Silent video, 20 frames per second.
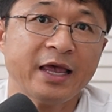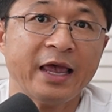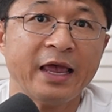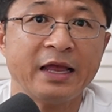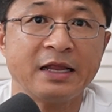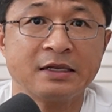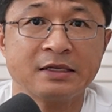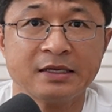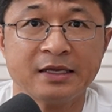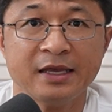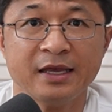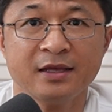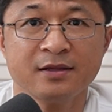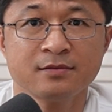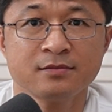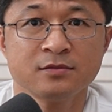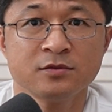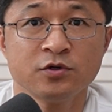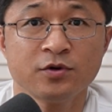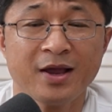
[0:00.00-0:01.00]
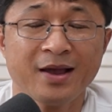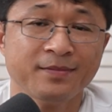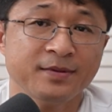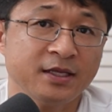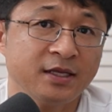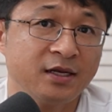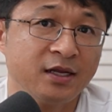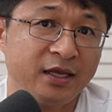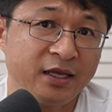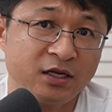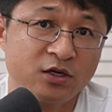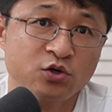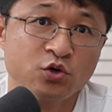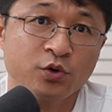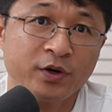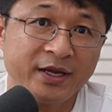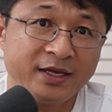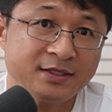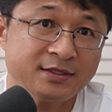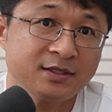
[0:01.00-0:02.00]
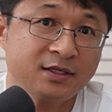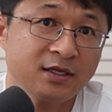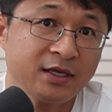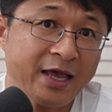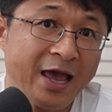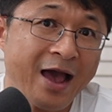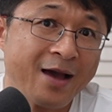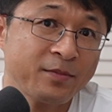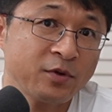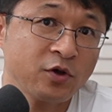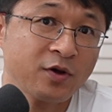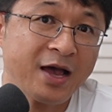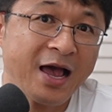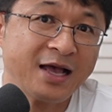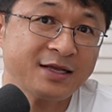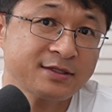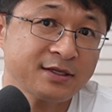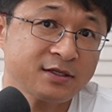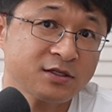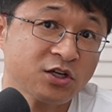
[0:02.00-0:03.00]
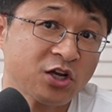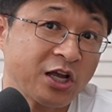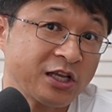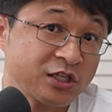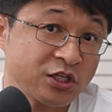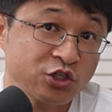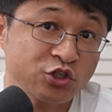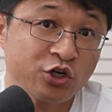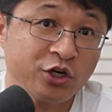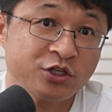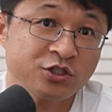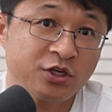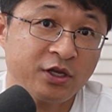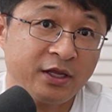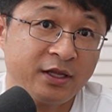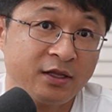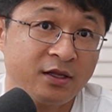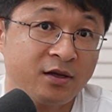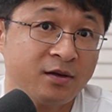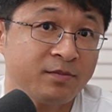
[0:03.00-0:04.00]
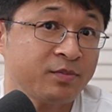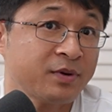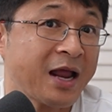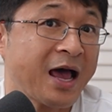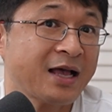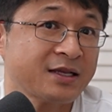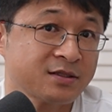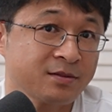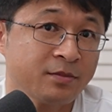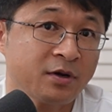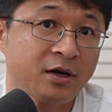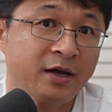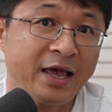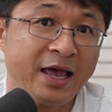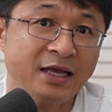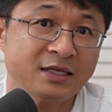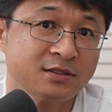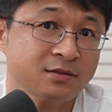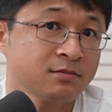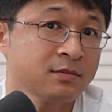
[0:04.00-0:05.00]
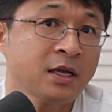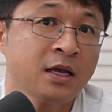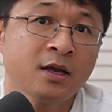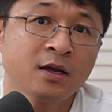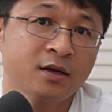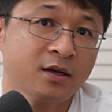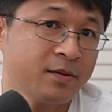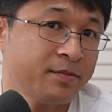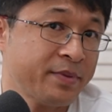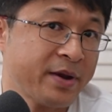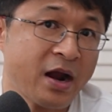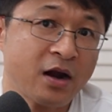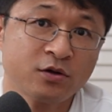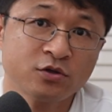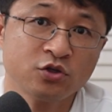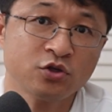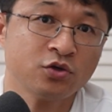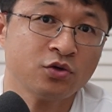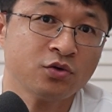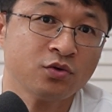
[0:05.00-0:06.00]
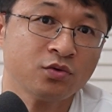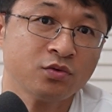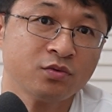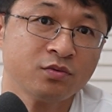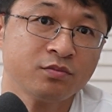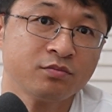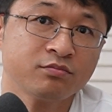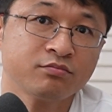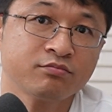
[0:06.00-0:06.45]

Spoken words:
and can rapidly increase the amino acids concentration in the plasma as compared to